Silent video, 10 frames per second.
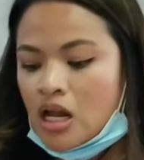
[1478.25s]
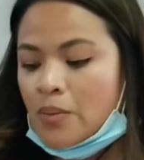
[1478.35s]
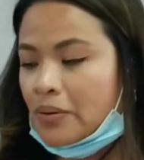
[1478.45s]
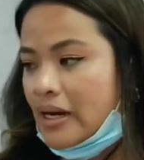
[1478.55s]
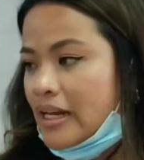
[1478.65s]

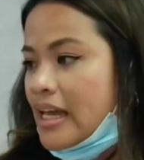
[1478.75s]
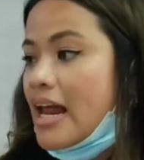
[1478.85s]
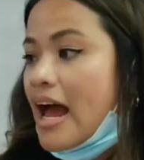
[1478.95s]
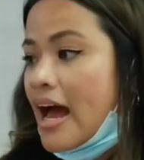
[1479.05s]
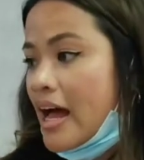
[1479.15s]
Predicate
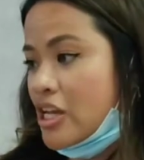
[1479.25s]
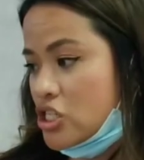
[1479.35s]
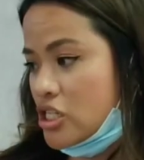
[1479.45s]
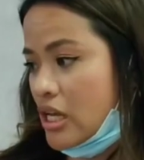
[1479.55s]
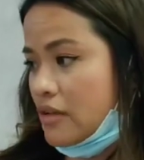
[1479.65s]

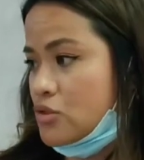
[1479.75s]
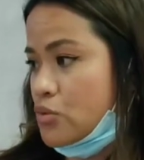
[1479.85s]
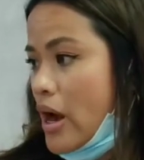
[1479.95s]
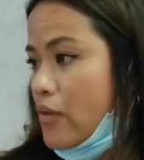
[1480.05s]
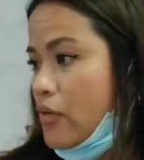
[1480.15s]
adjectives,
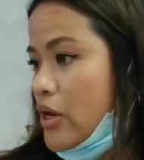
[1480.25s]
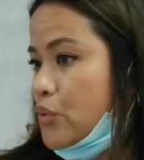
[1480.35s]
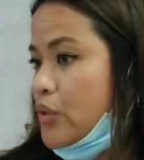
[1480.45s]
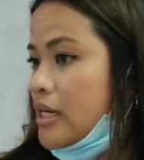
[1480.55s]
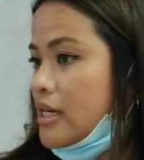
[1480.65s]
rather than
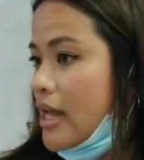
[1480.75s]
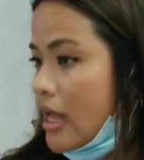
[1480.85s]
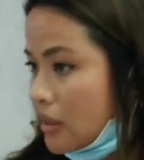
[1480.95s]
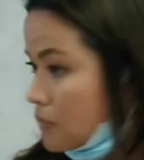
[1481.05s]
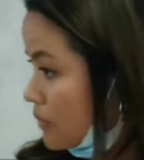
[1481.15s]

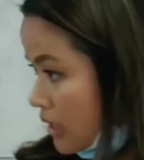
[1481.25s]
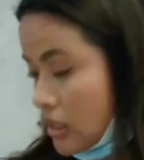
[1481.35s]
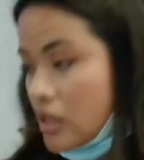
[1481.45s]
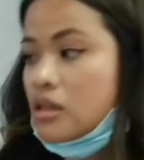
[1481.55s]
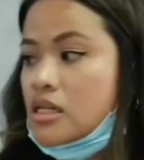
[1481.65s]

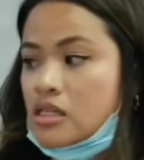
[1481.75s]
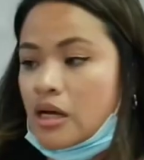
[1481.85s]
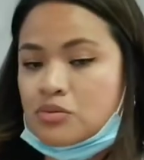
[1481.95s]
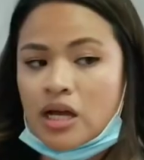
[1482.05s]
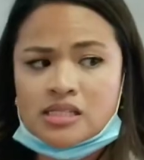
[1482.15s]
renaming the
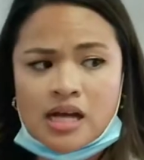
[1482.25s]
subject,